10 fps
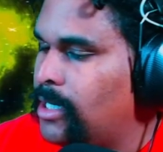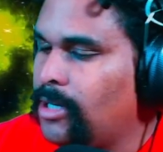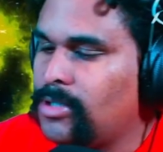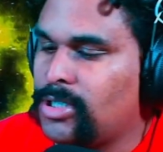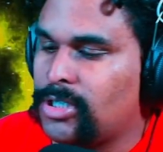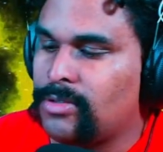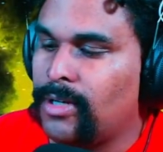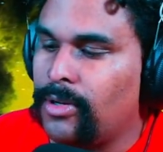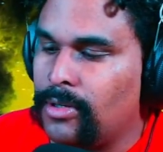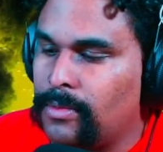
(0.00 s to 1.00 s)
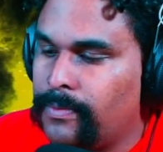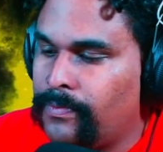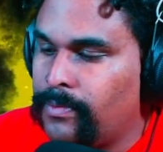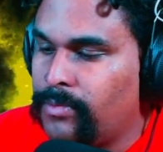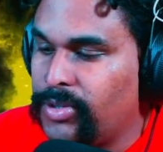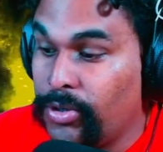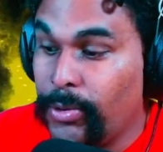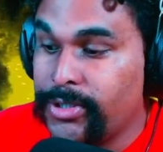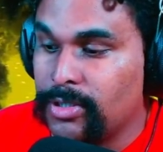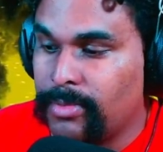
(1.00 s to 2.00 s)
Now it's just crowded, but the
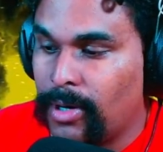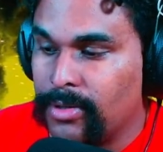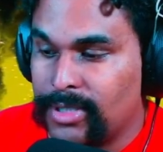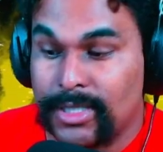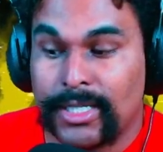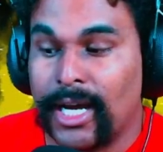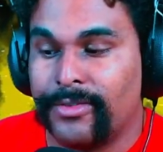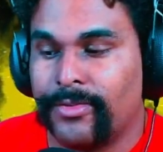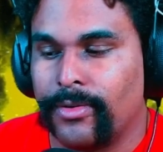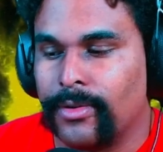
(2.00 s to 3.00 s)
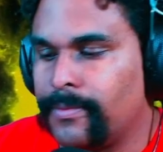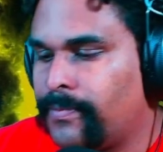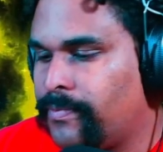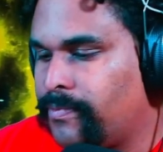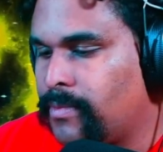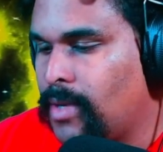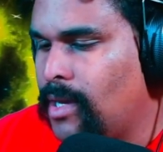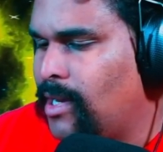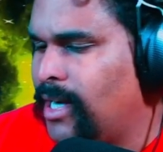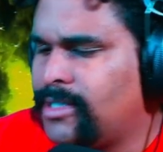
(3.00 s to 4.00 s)
oyster bar is to die for.
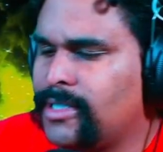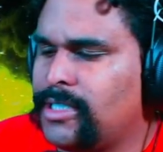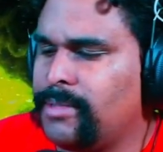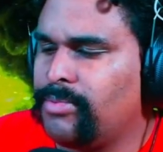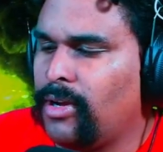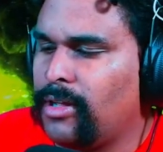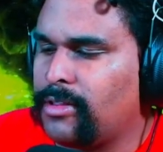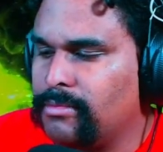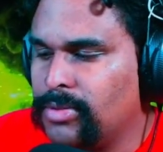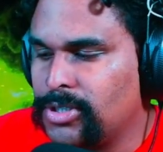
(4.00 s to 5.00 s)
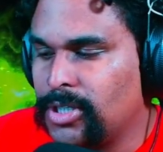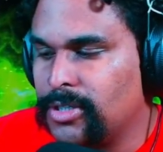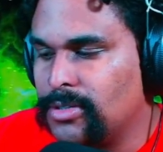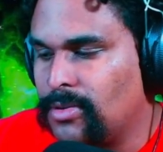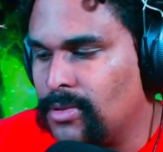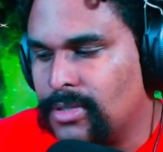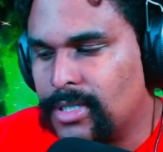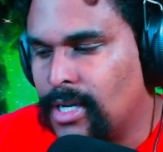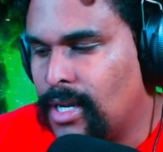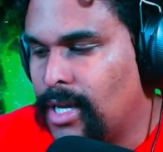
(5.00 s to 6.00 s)
I took a deep breath and pushed on the doors.
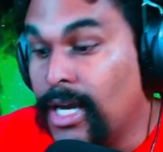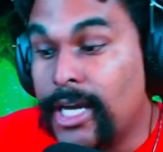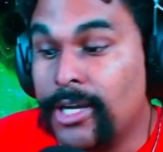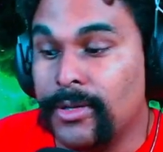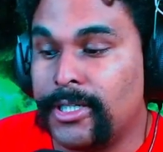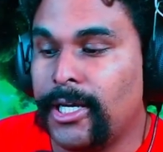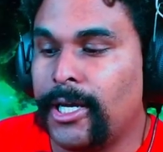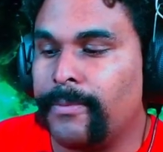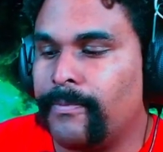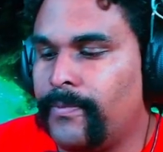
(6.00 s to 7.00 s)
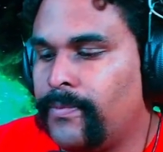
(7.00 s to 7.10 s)
Here it came.